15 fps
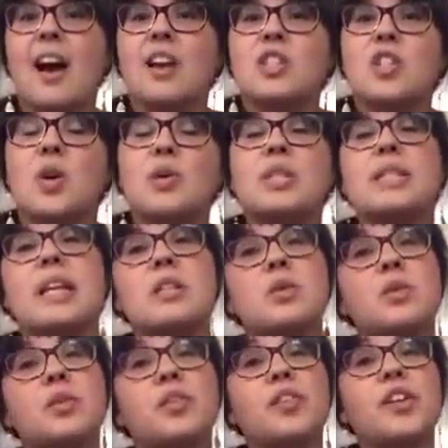So stay
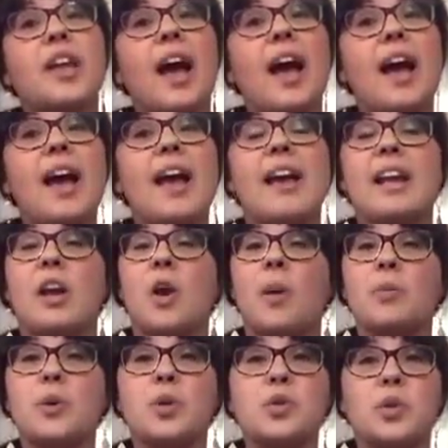tuned for that, and I
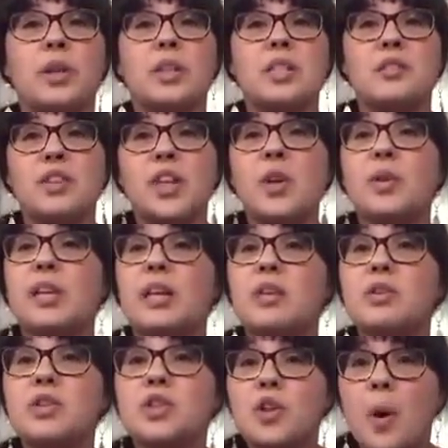hope you enjoyed this video. Thank
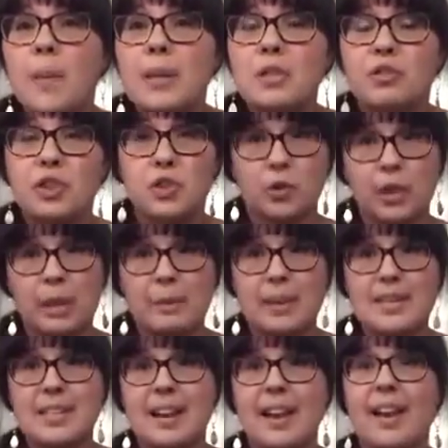you so much for joining me
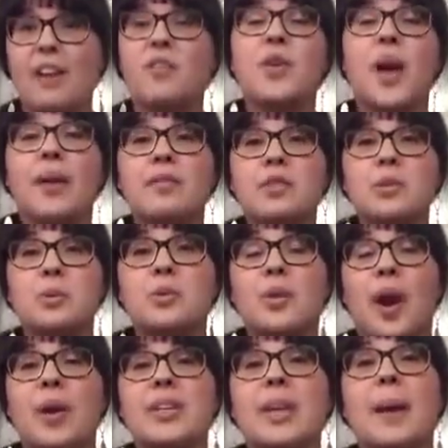today. If you haven't
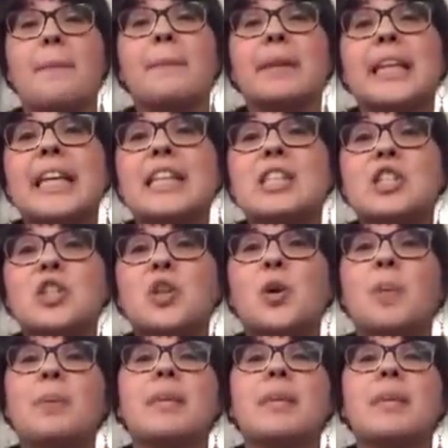subscribed yet, please do.